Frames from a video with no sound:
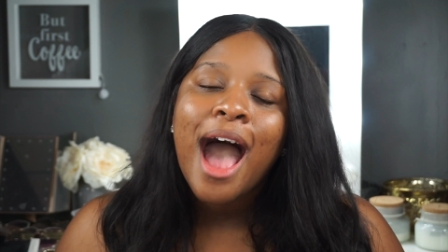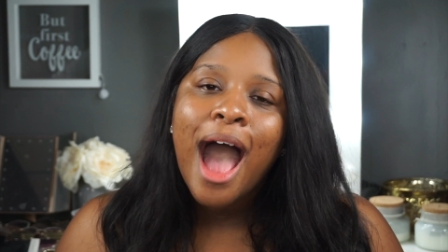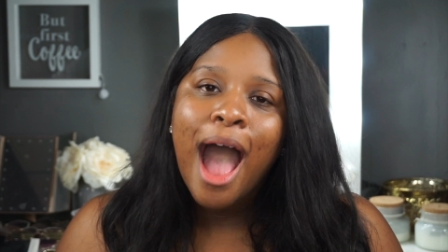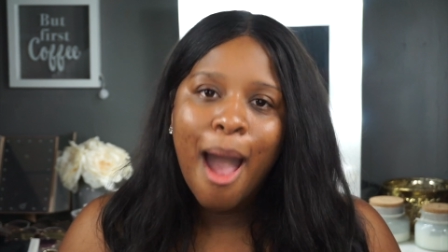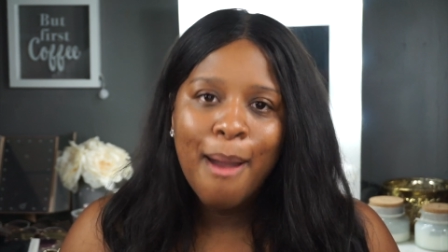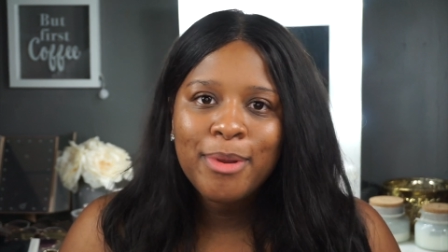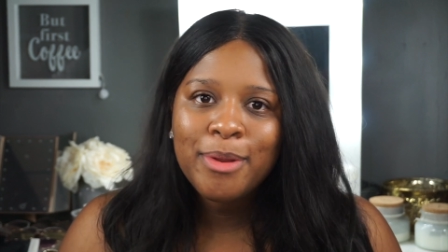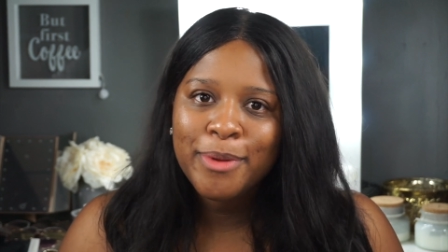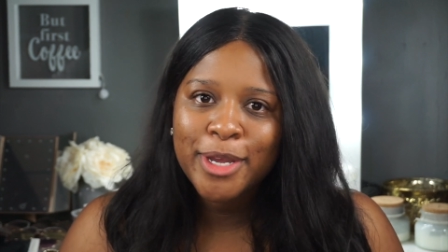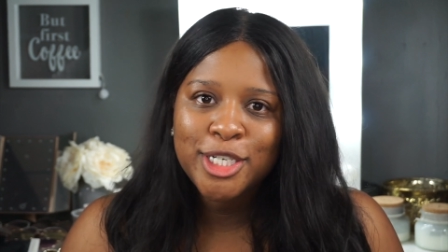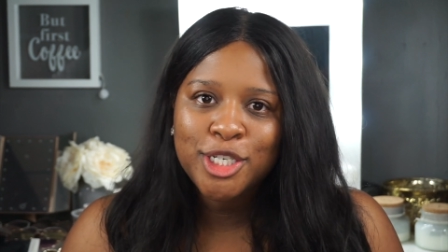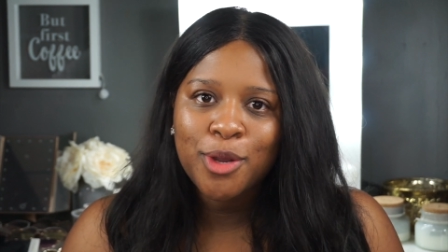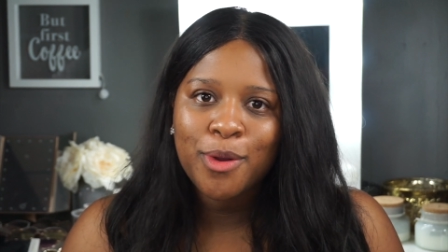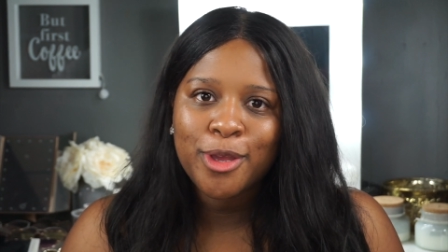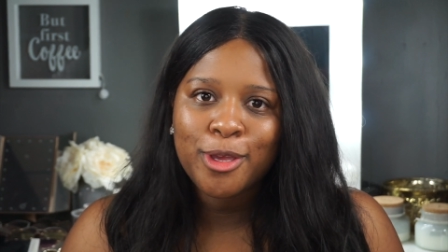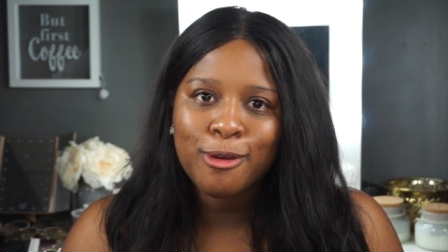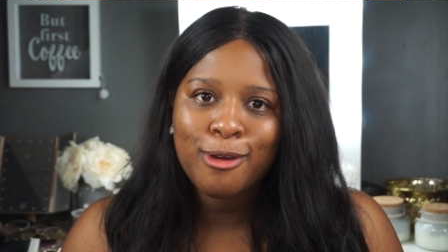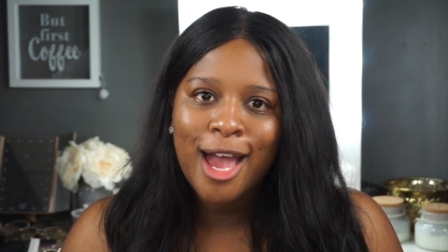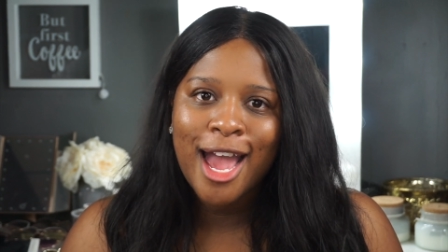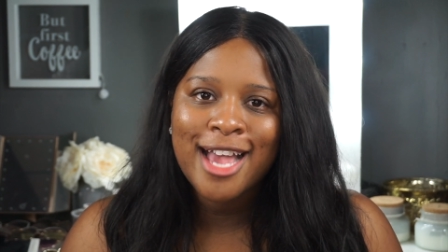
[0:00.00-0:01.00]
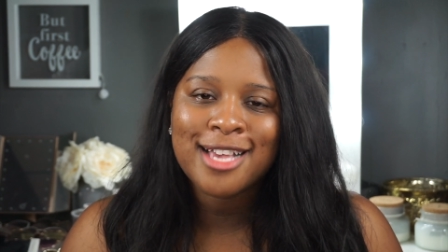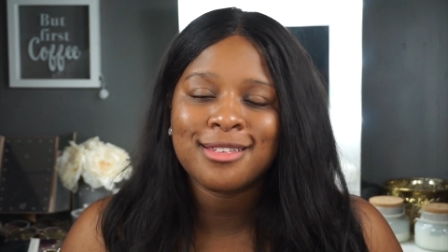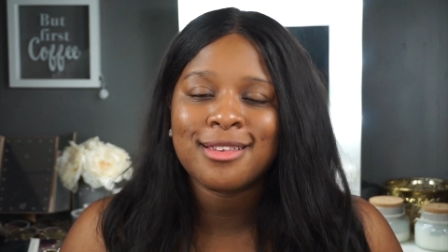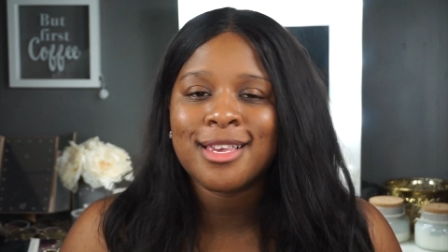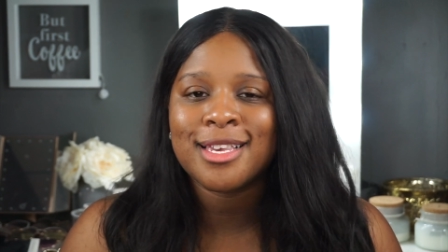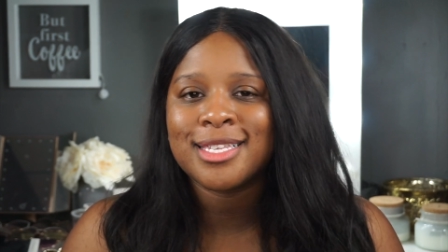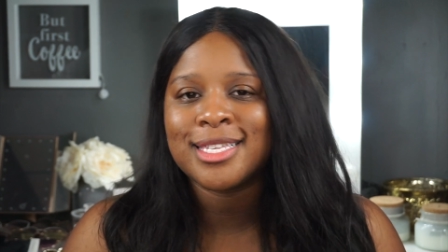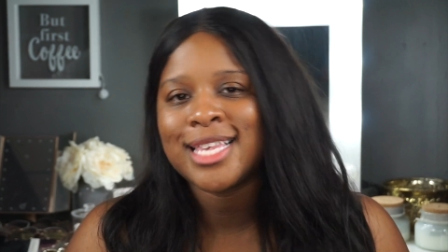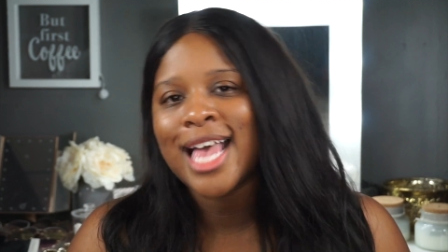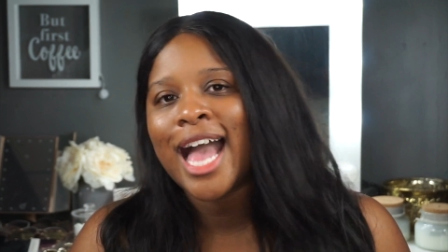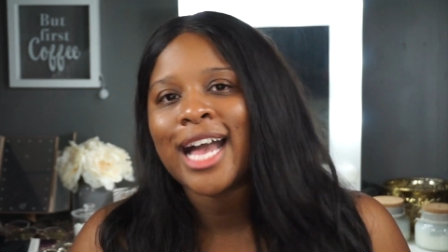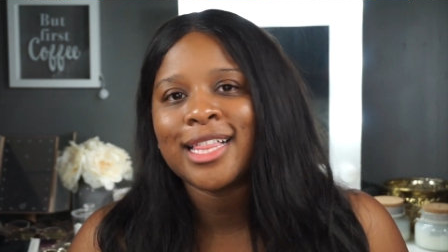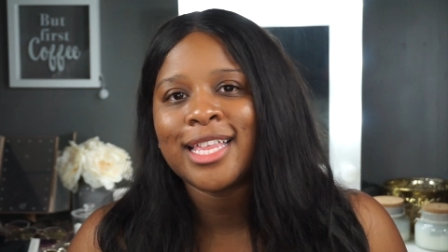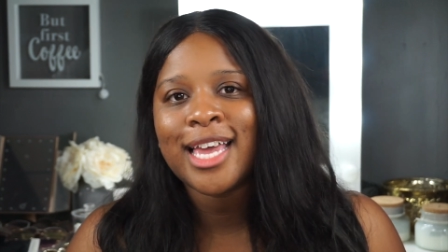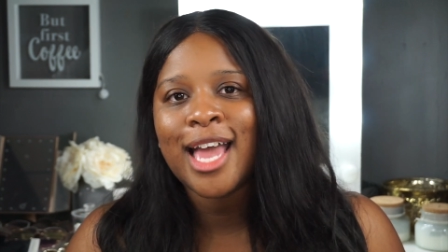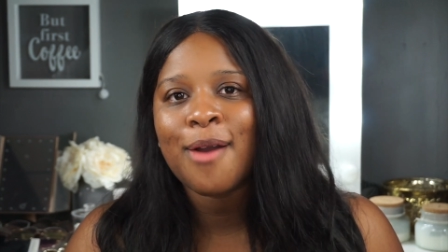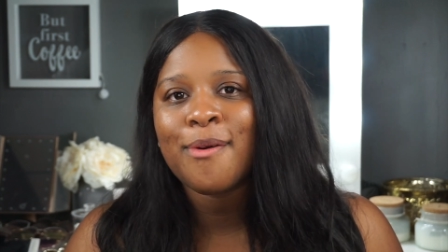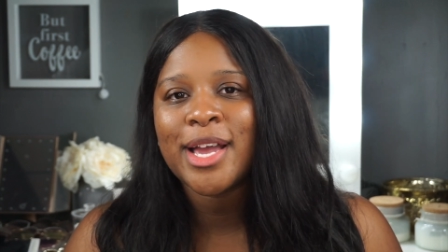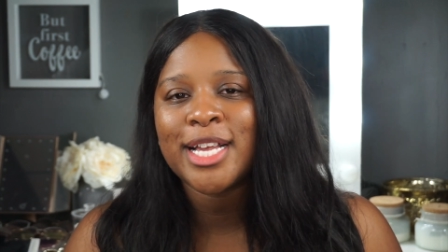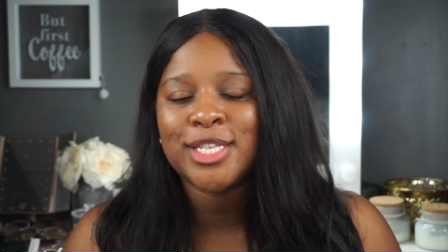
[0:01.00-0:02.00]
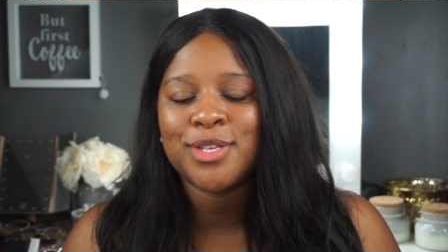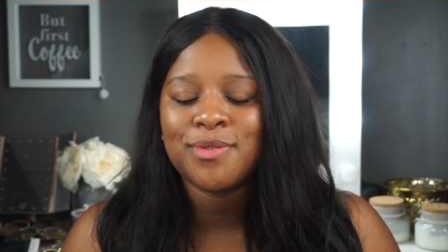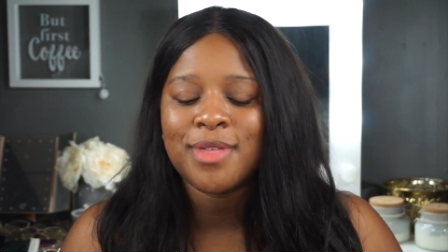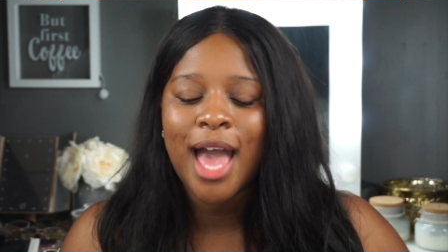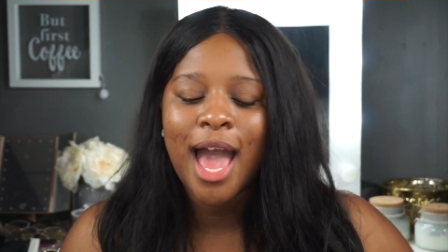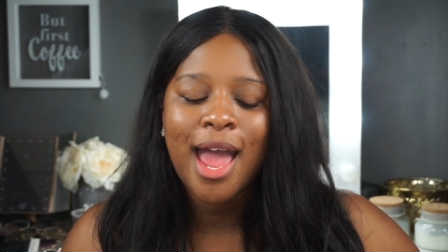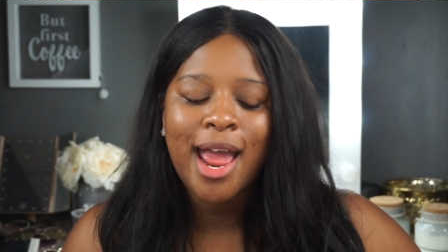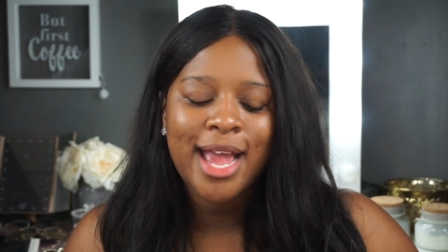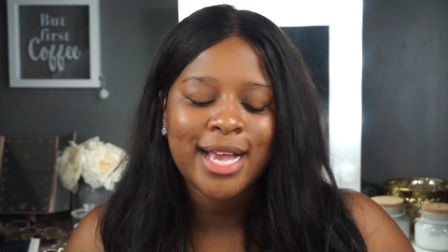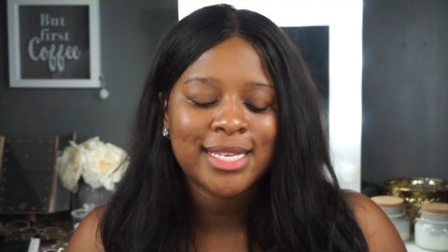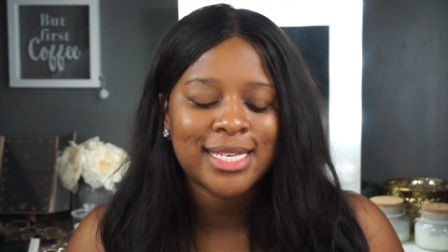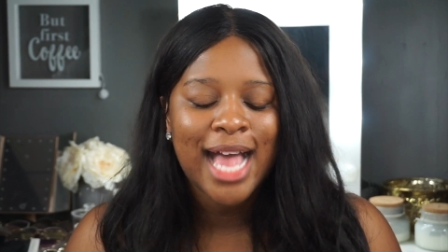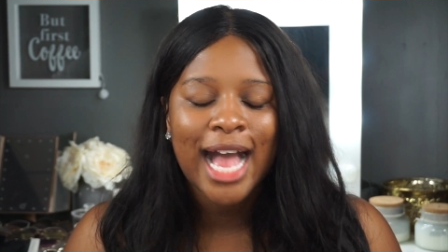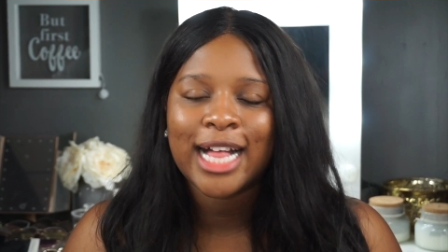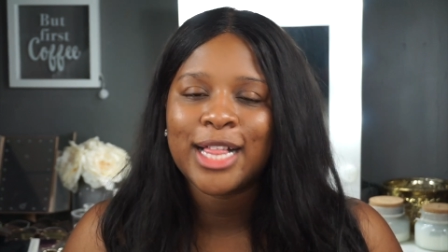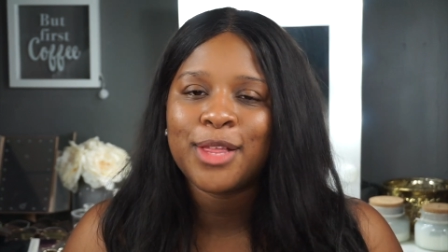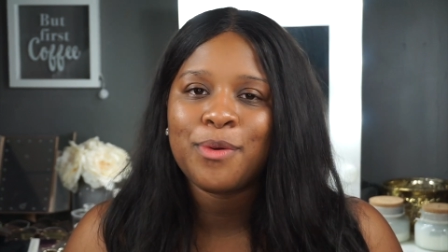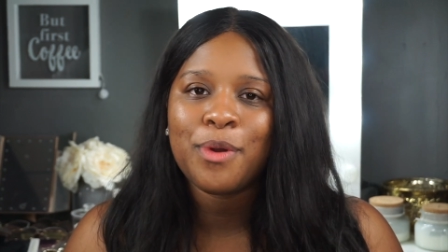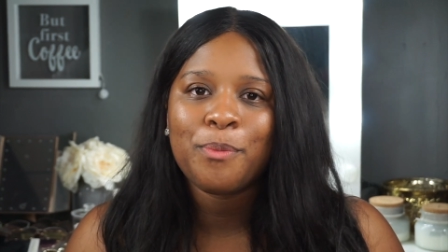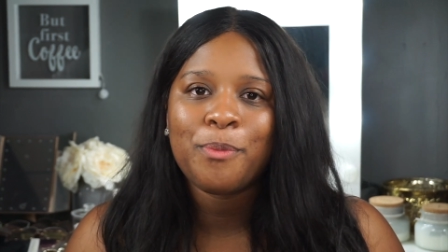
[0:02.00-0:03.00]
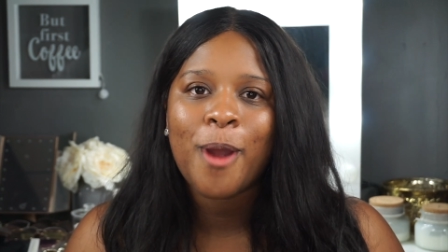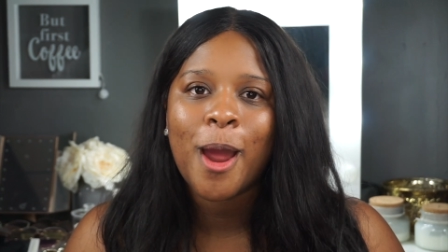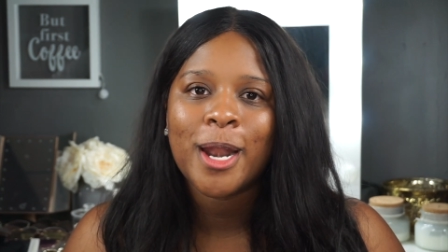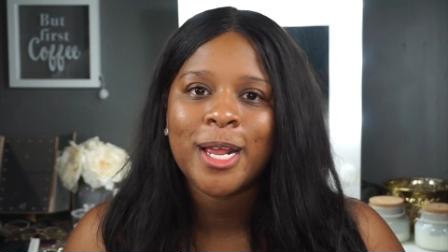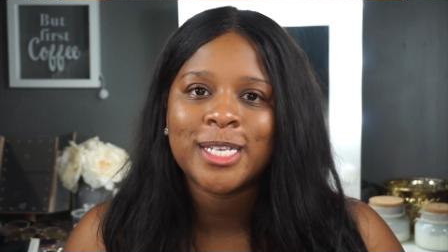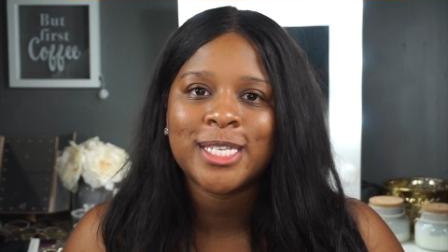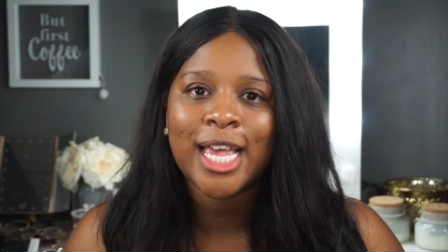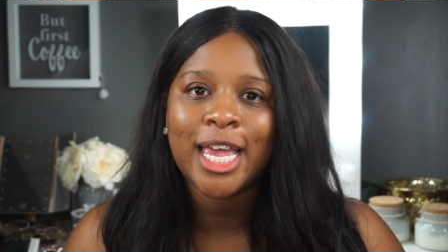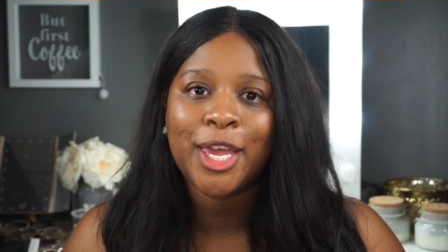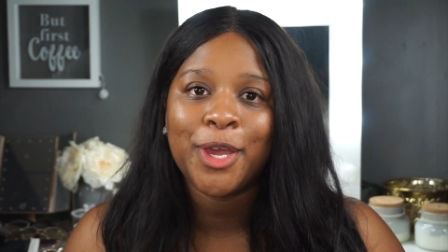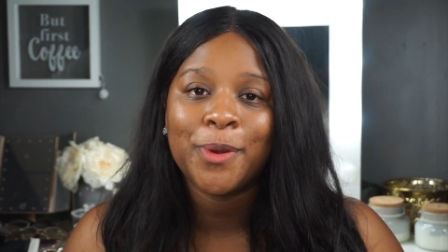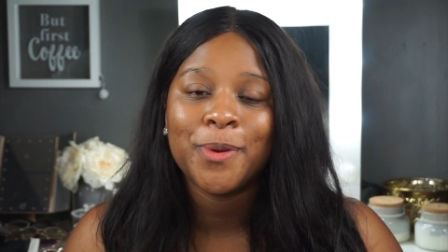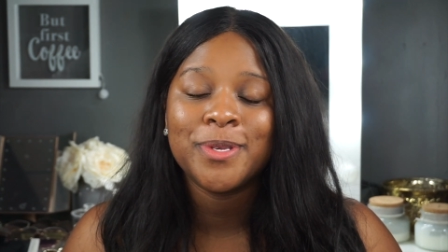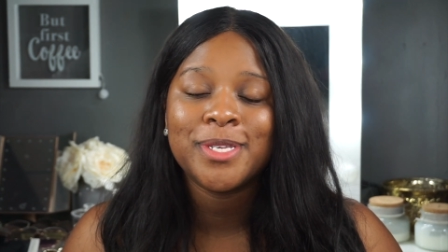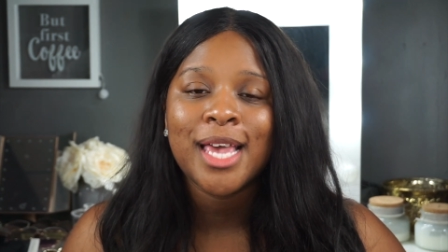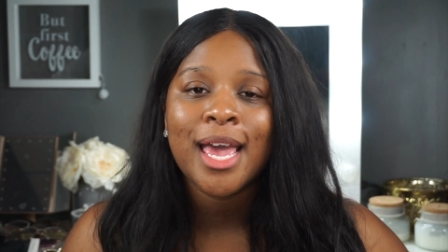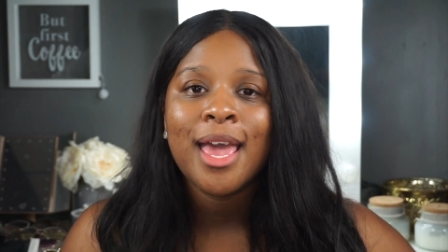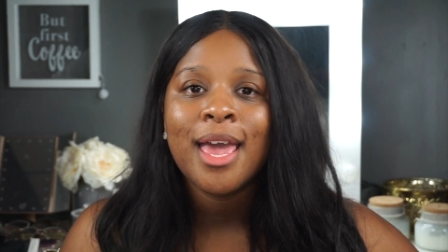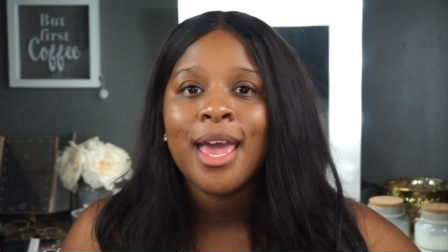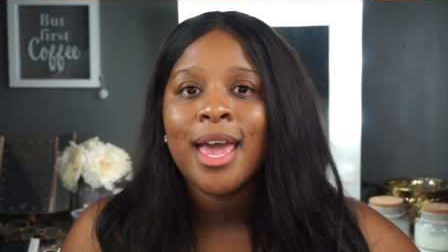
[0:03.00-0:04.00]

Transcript: I'm going to be showing you guys exactly how I do that, exactly what products I use,